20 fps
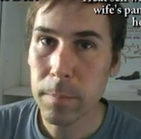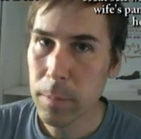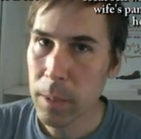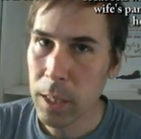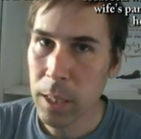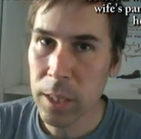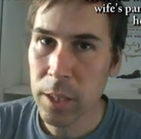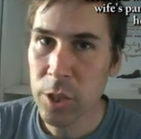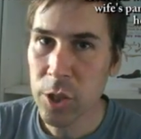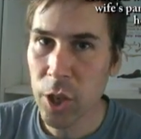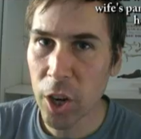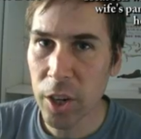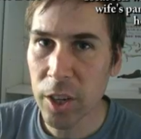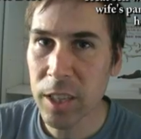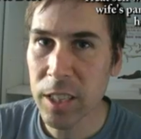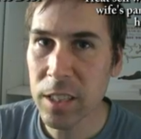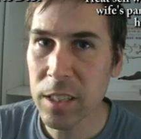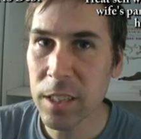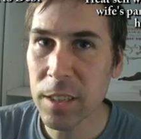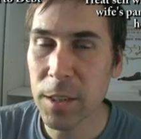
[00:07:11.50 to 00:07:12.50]
He's an
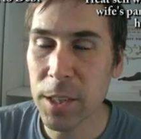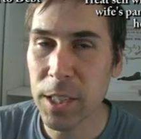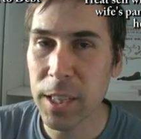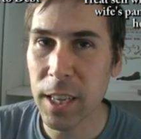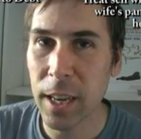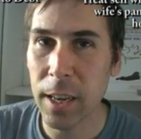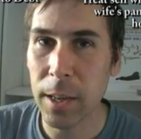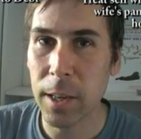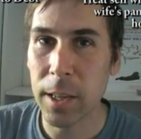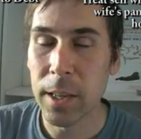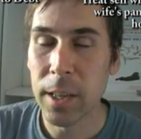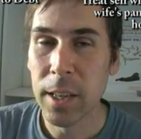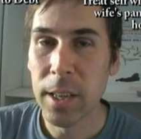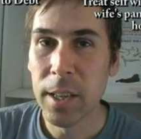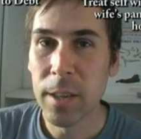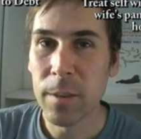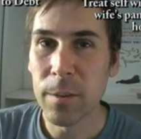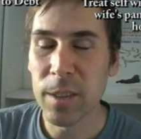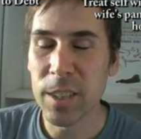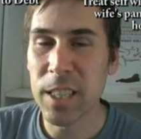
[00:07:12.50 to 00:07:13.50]
artist, and
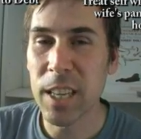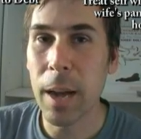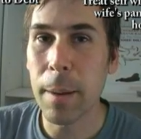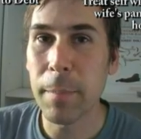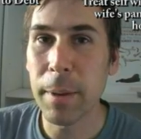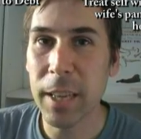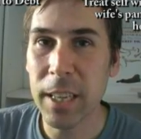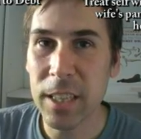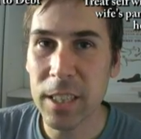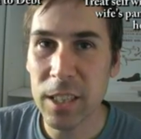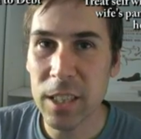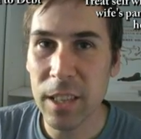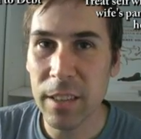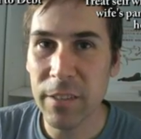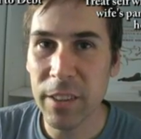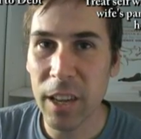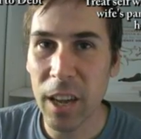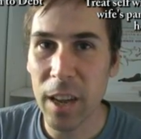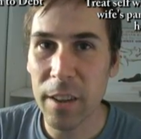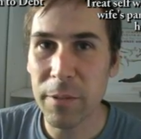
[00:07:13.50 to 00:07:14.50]
when he's not making his
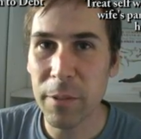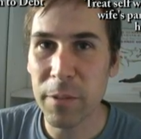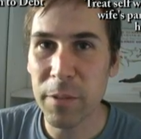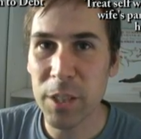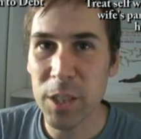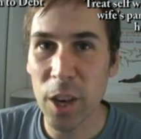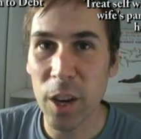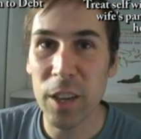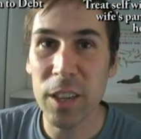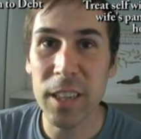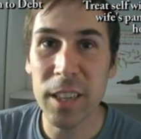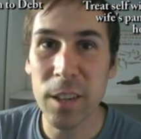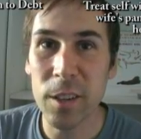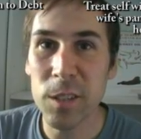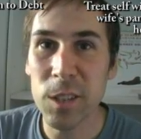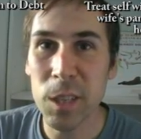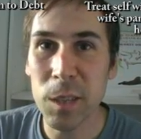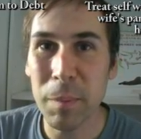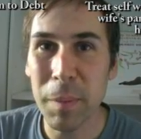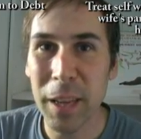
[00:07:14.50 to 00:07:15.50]
living off of his art, he
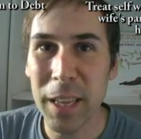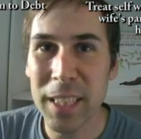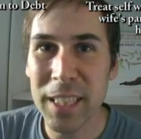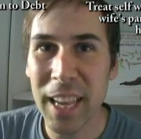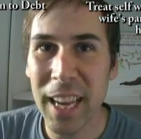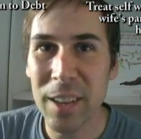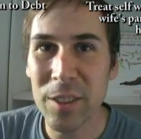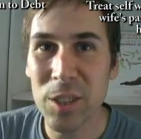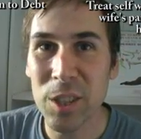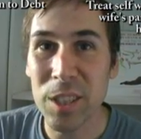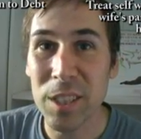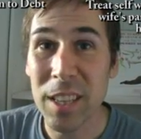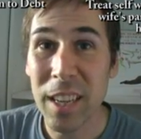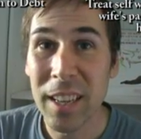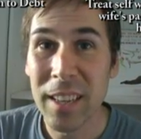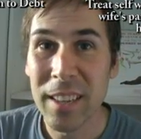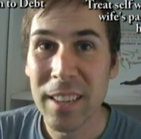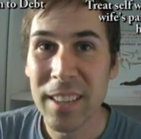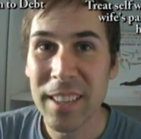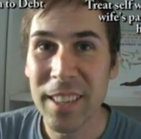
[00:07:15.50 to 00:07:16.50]
goes and he paints houses.
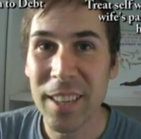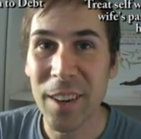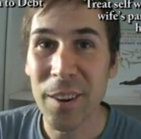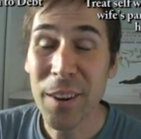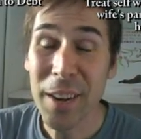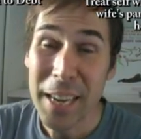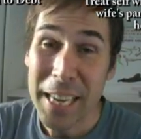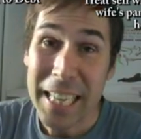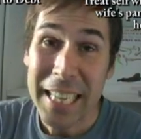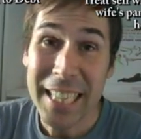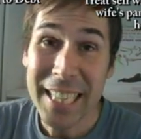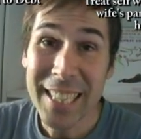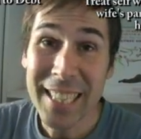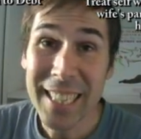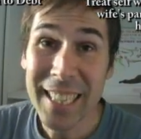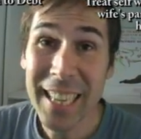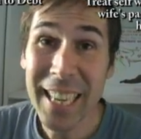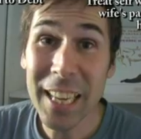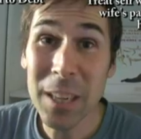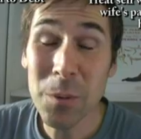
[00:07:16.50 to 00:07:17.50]
You know,
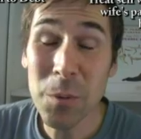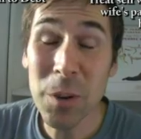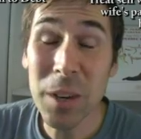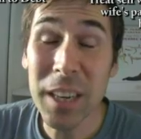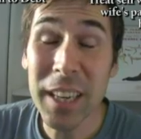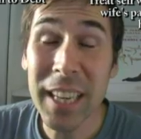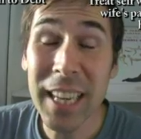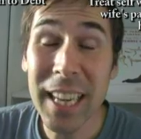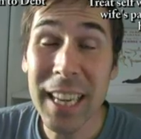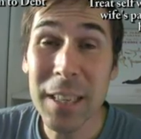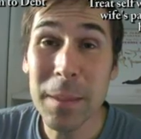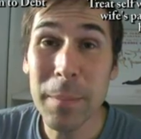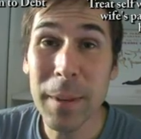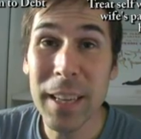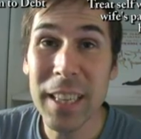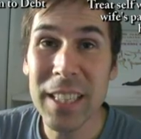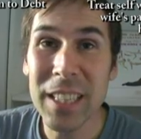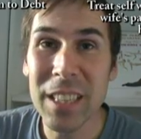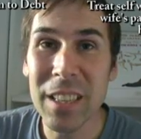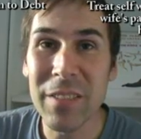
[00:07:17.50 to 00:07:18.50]
he had to work, he had to
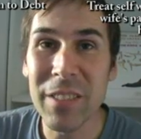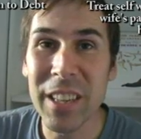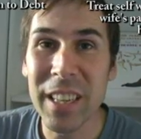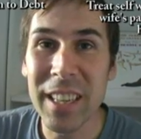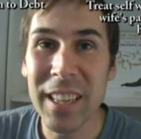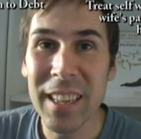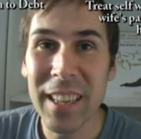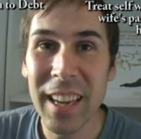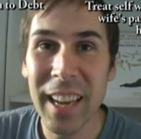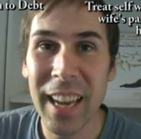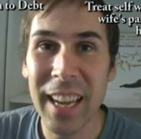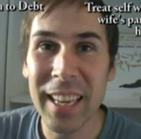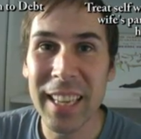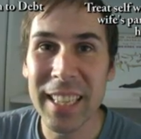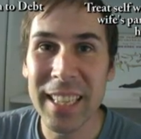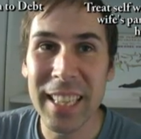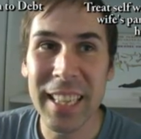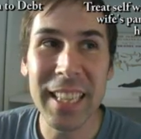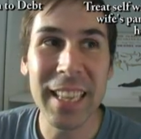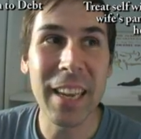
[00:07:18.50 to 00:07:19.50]
make his living, and
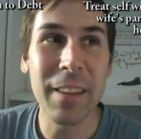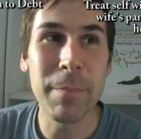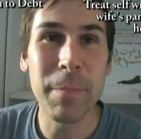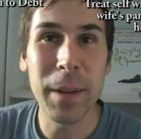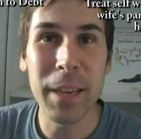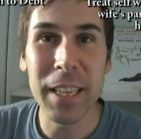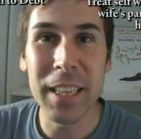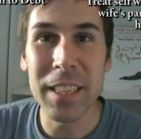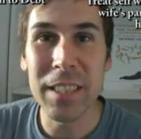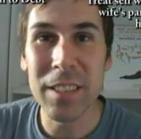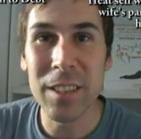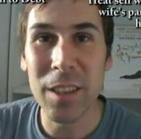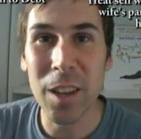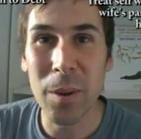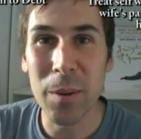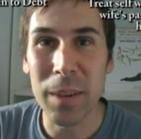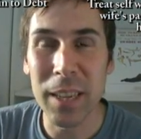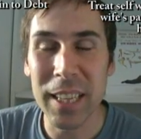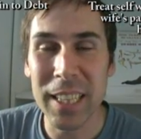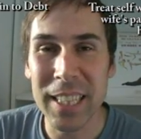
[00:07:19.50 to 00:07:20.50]
he didn't have money to
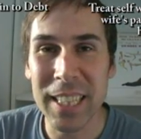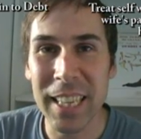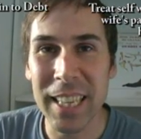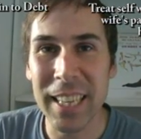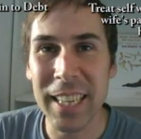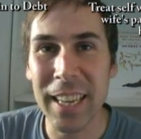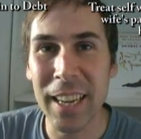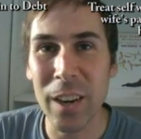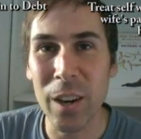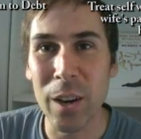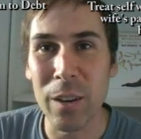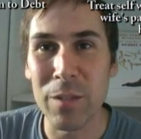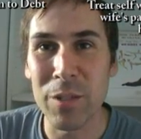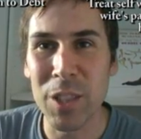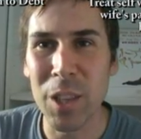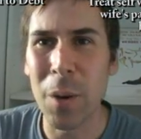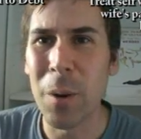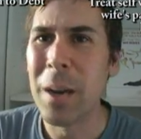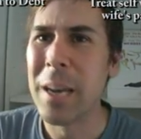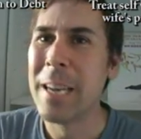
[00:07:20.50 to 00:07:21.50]
go and get taken care of. So